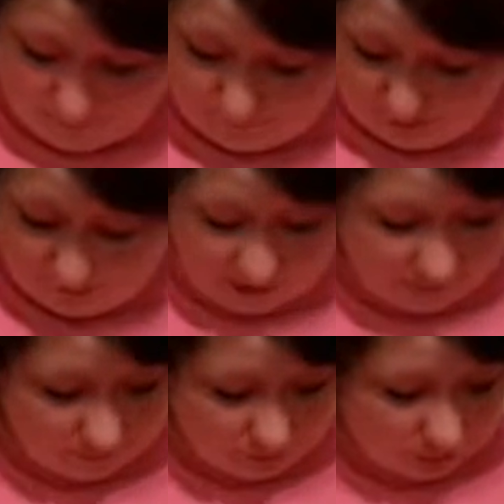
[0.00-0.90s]
but I'm
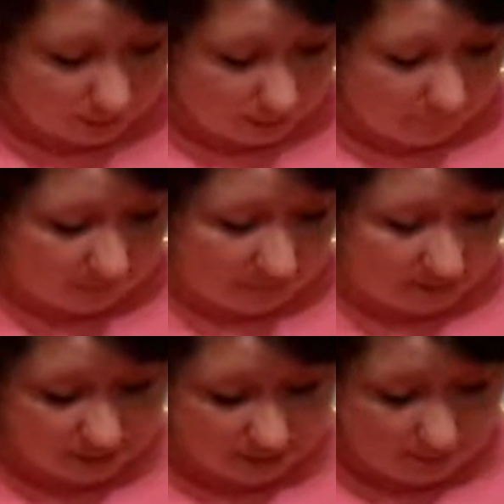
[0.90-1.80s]
not sure. I haven't
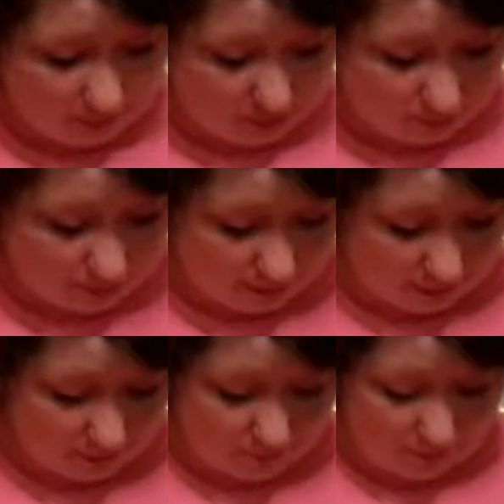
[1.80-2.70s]
listened to that part of the
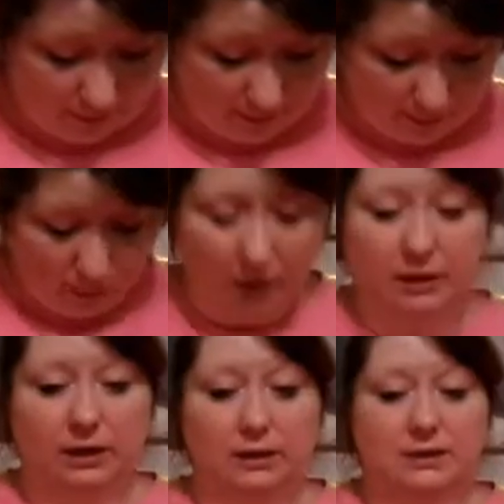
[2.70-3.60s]
record, and Remember,
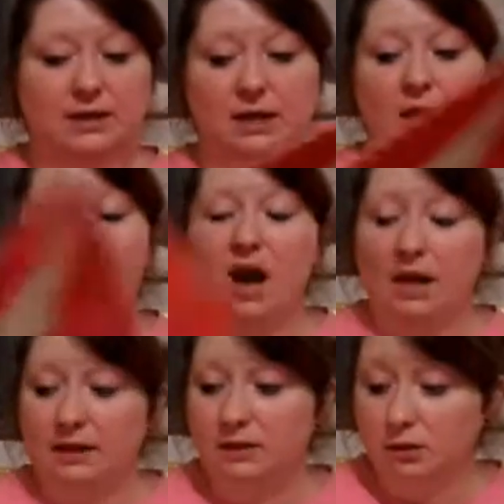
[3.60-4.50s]
Walking in the Sand.
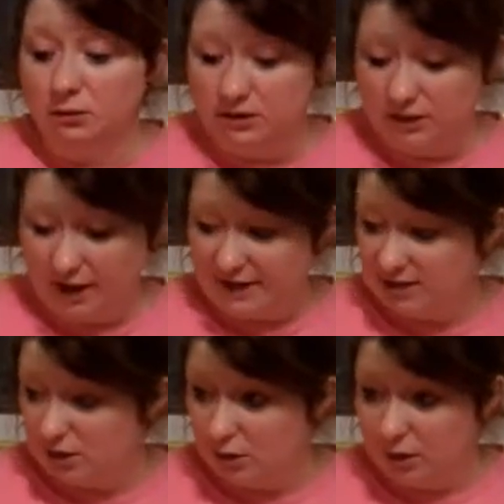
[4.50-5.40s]
I think those
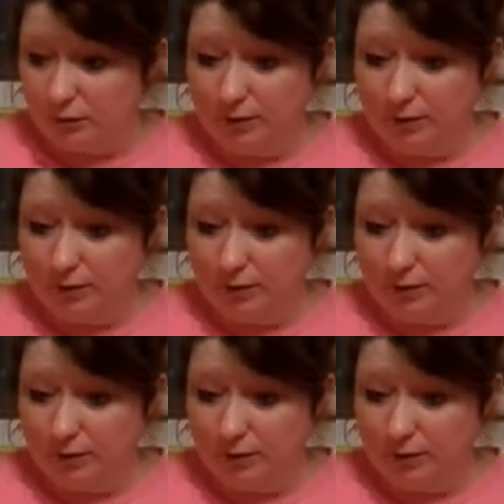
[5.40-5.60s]
last two are